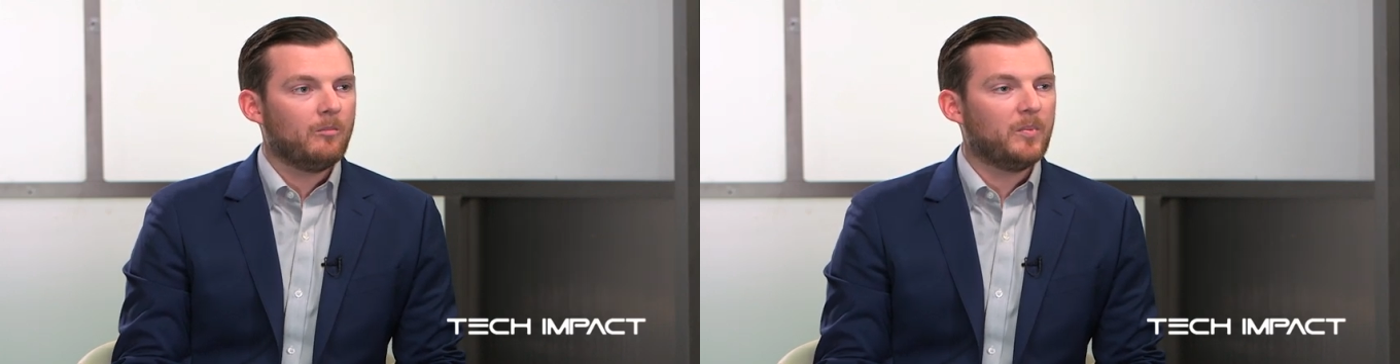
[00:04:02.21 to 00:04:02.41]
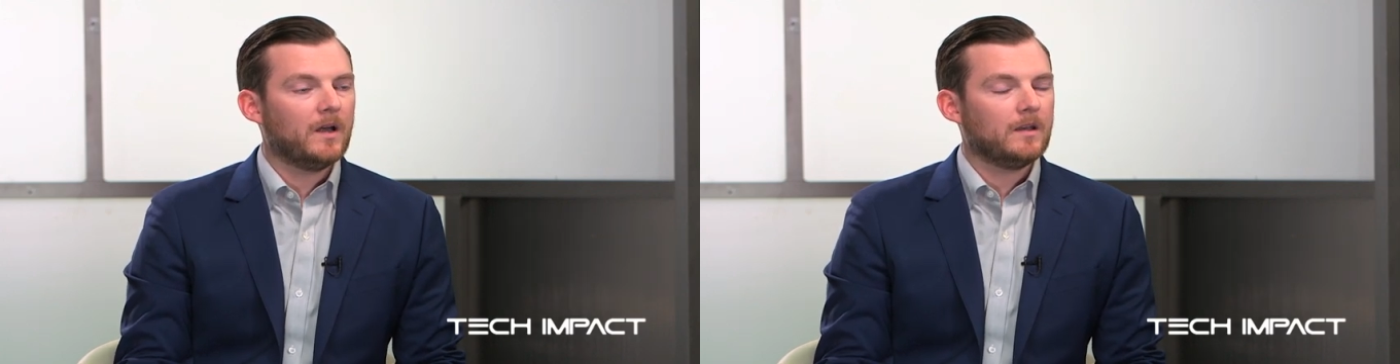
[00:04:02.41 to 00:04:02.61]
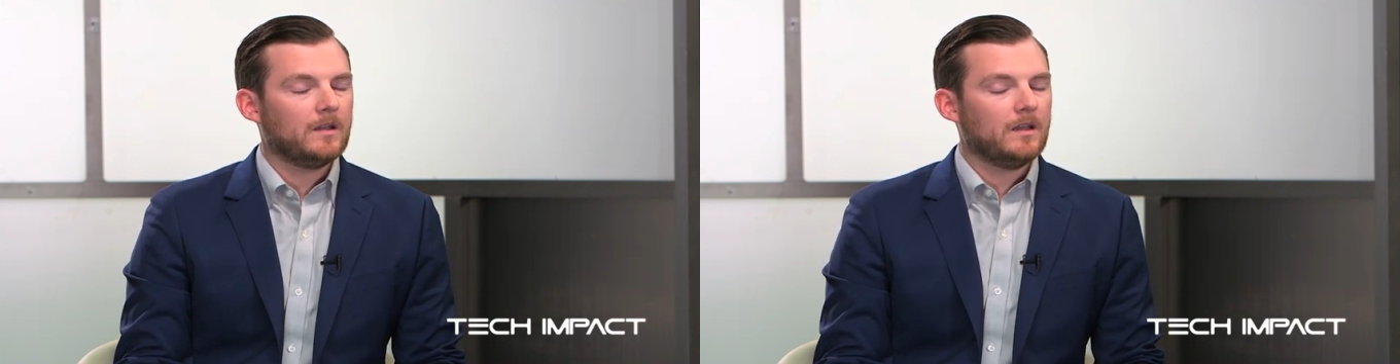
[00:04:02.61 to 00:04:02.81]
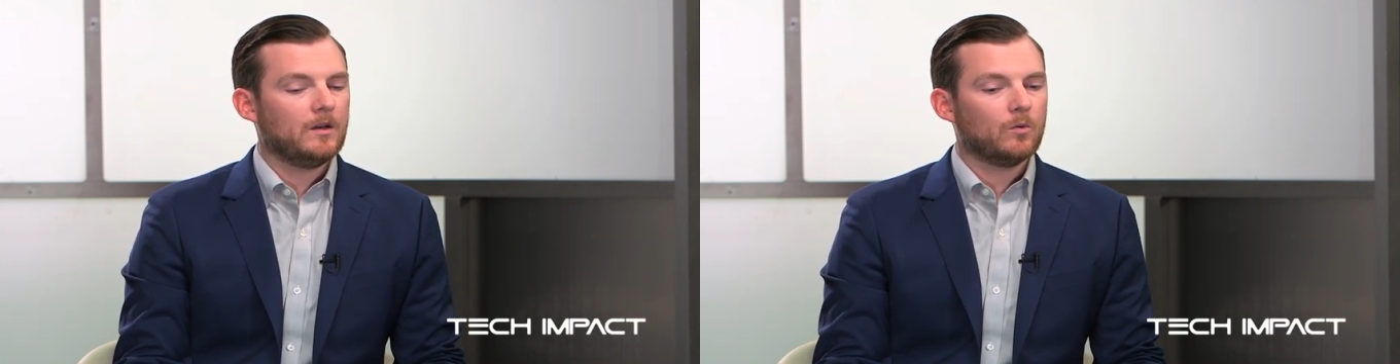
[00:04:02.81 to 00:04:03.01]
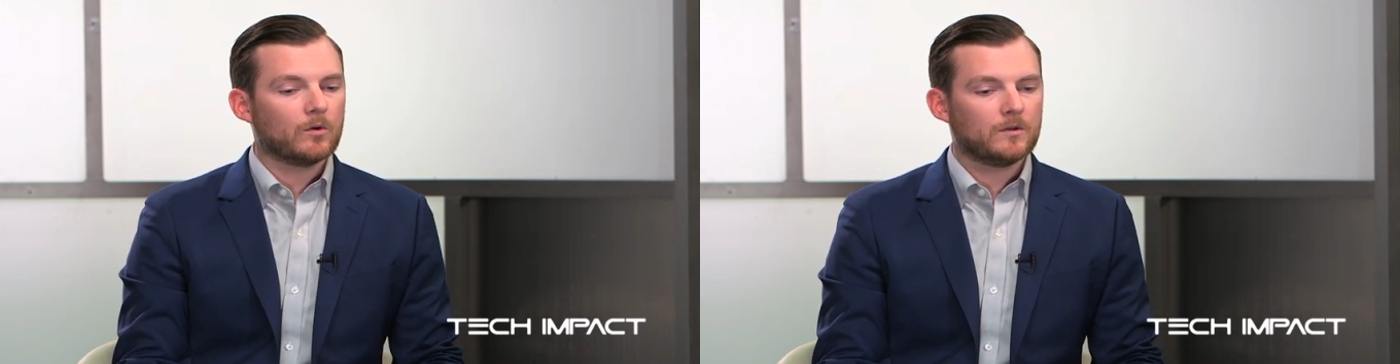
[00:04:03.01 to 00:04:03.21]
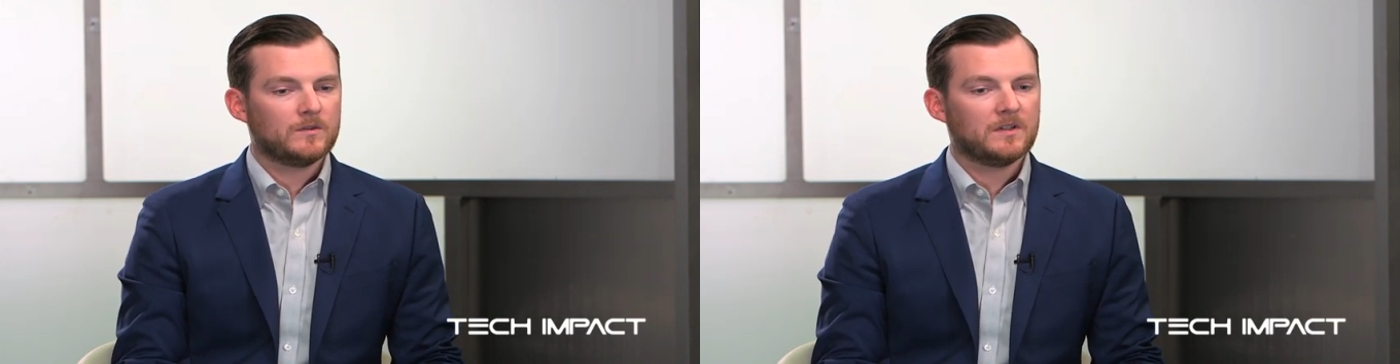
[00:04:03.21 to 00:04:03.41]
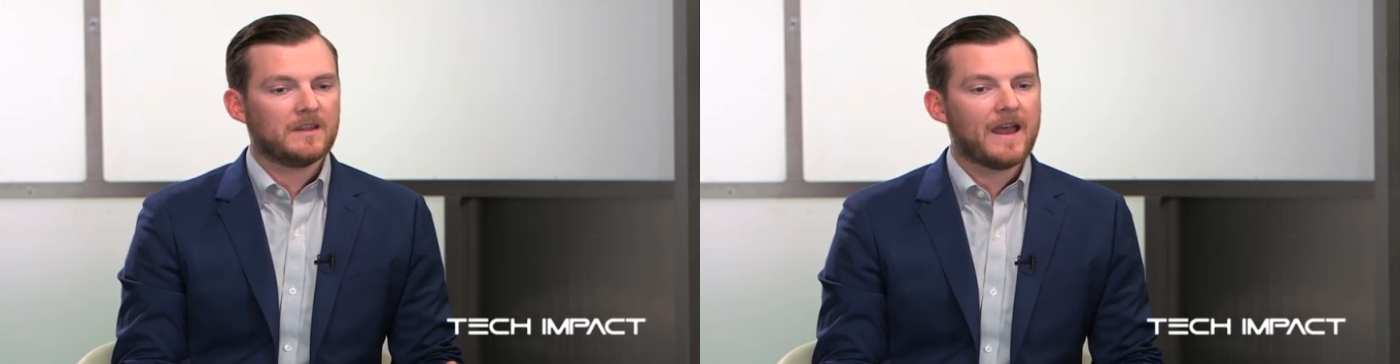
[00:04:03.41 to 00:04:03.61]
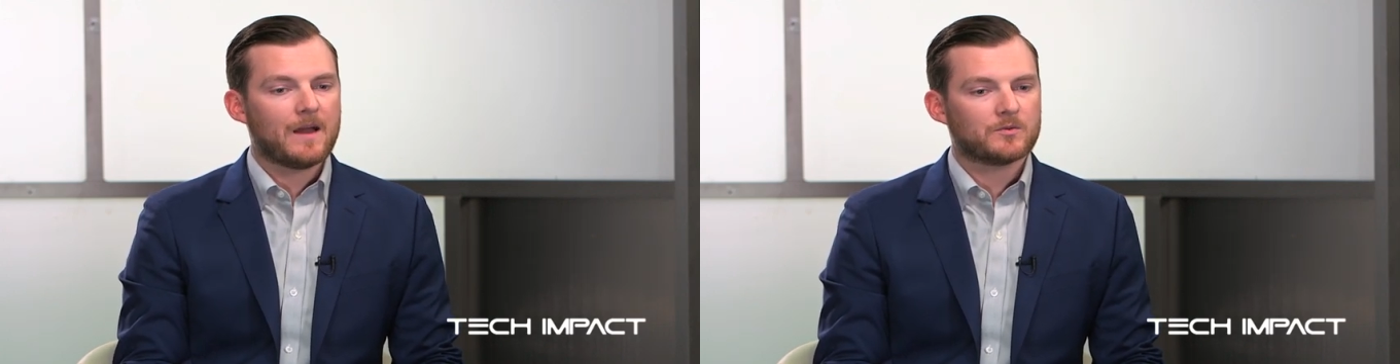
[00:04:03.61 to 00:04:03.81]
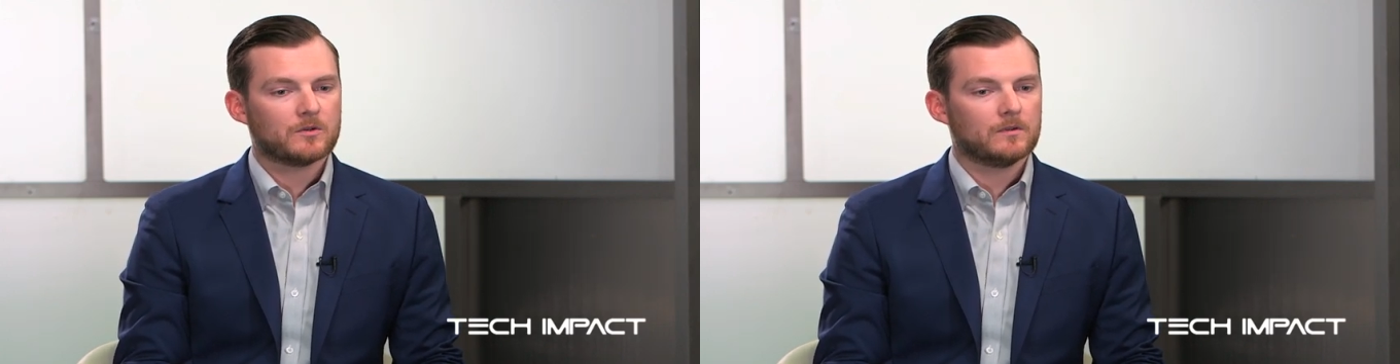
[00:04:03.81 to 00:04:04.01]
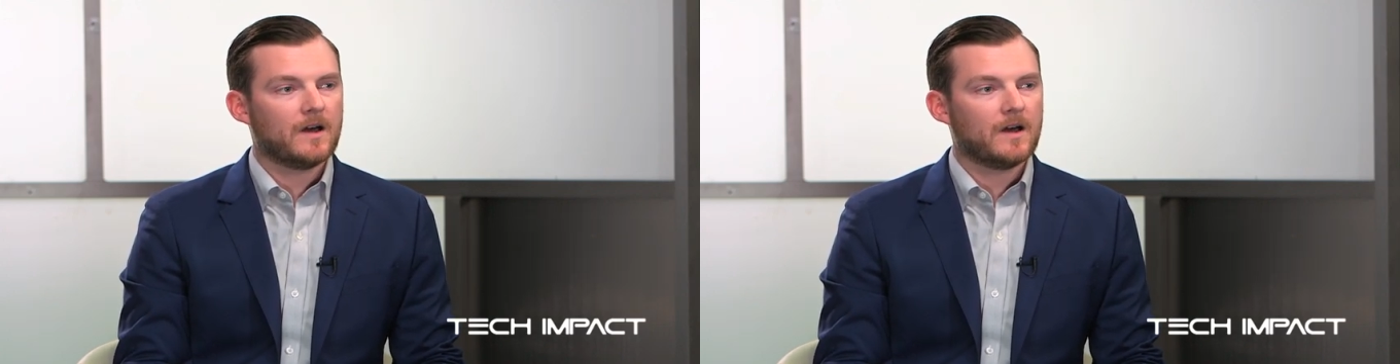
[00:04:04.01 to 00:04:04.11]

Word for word: But in order to capture a